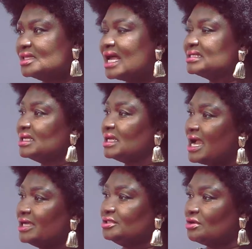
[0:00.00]
That's the
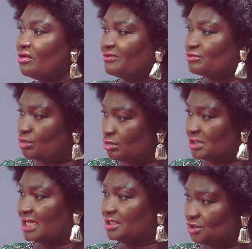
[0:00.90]
kind of
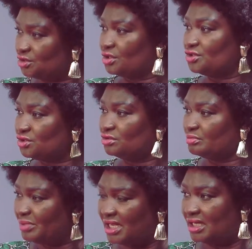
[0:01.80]
role that the church should
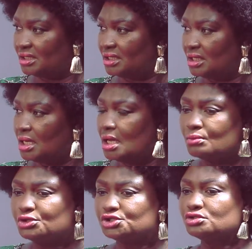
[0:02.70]
play.
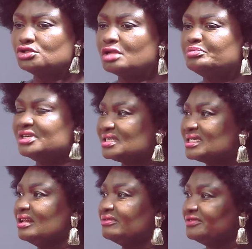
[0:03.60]
We should not be
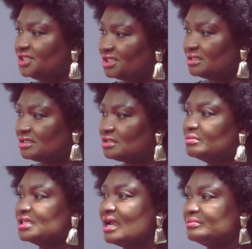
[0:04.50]
selfish.
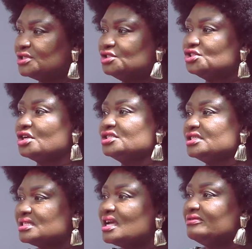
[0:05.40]
Sometimes the church
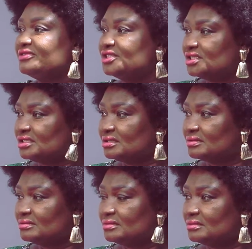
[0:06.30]
is selfish.
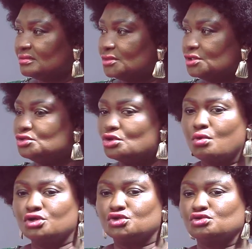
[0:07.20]
You
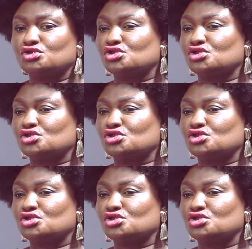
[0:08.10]
don't want to